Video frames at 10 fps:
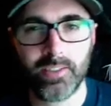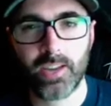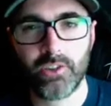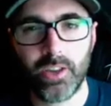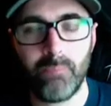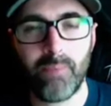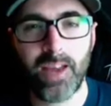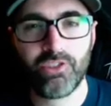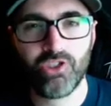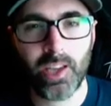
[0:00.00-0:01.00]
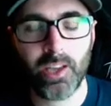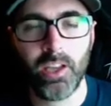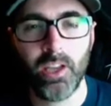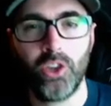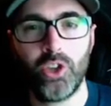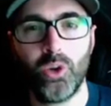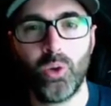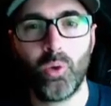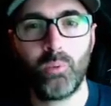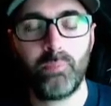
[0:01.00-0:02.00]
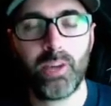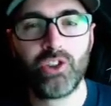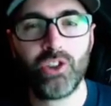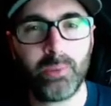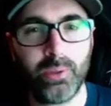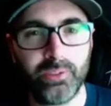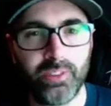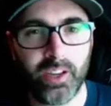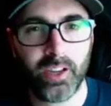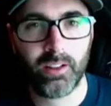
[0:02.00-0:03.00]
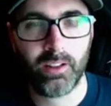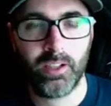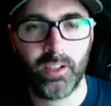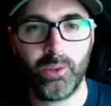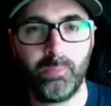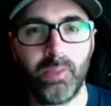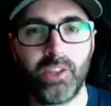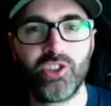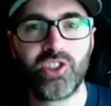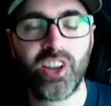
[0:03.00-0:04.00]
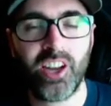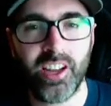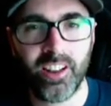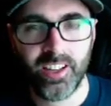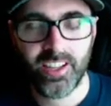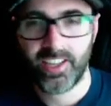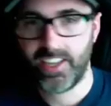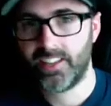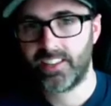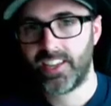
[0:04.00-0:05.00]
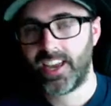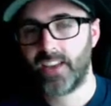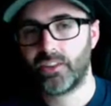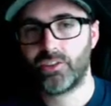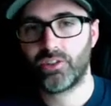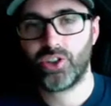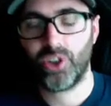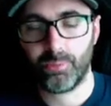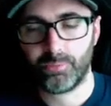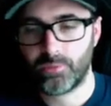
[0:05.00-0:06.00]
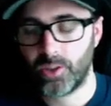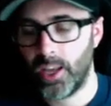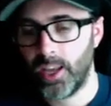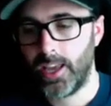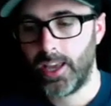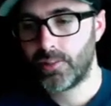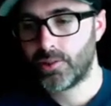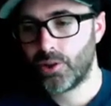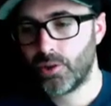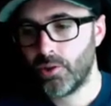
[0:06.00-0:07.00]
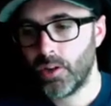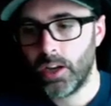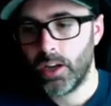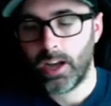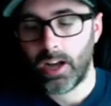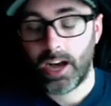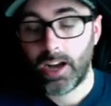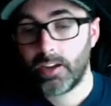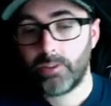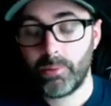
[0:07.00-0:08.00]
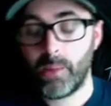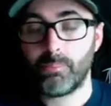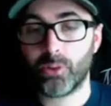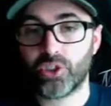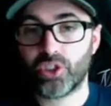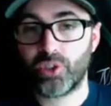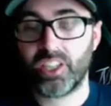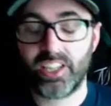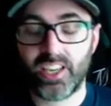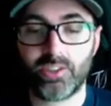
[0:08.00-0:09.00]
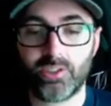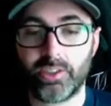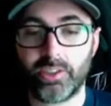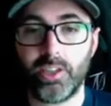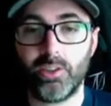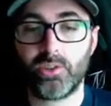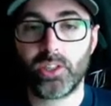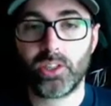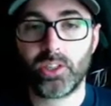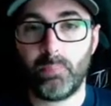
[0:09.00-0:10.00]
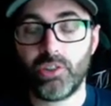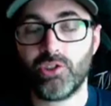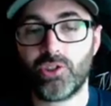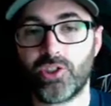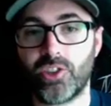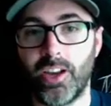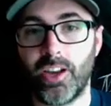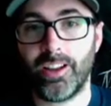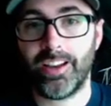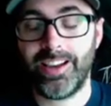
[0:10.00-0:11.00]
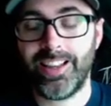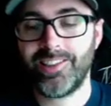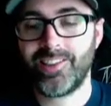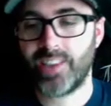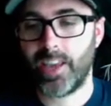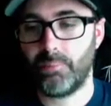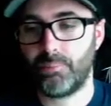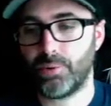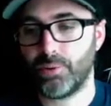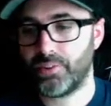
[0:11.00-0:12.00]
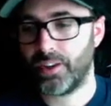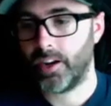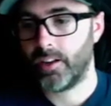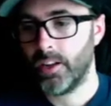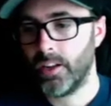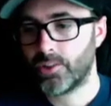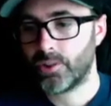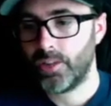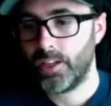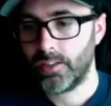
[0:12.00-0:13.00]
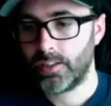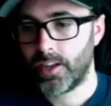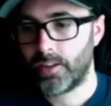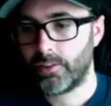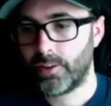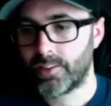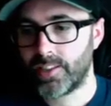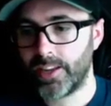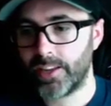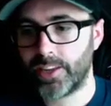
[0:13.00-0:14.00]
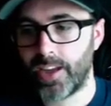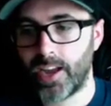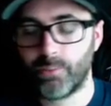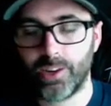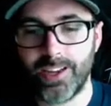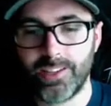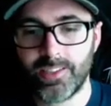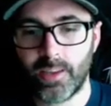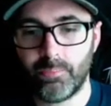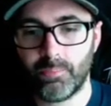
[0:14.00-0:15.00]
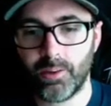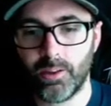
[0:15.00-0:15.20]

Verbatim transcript: actually matching your picture profile, your picture style in Canon terms. And so I remember shooting yesterday using the picture style landscape profile. So here now, if I select the camera landscape,